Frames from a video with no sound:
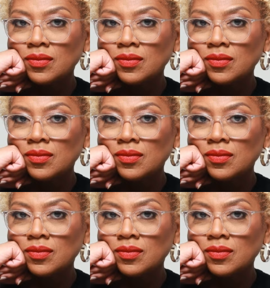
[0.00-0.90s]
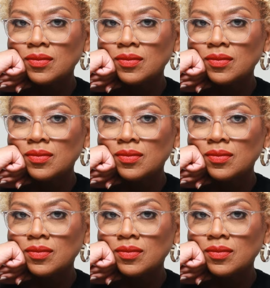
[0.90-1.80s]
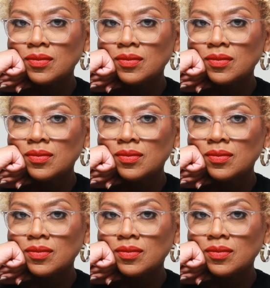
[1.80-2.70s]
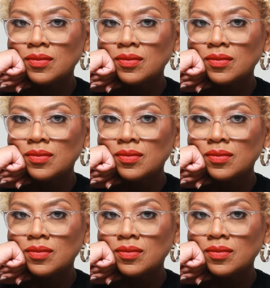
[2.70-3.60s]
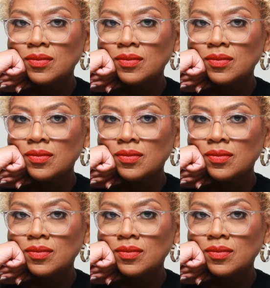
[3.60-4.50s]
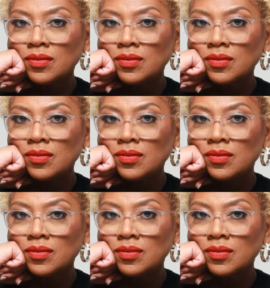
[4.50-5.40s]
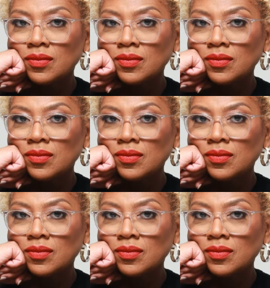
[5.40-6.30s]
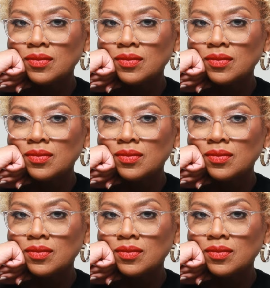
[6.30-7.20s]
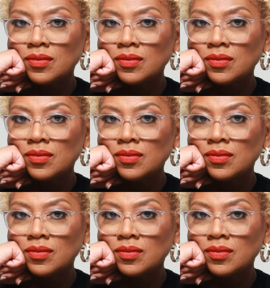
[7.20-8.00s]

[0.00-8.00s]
The face doesn't move, so there is nothing to read.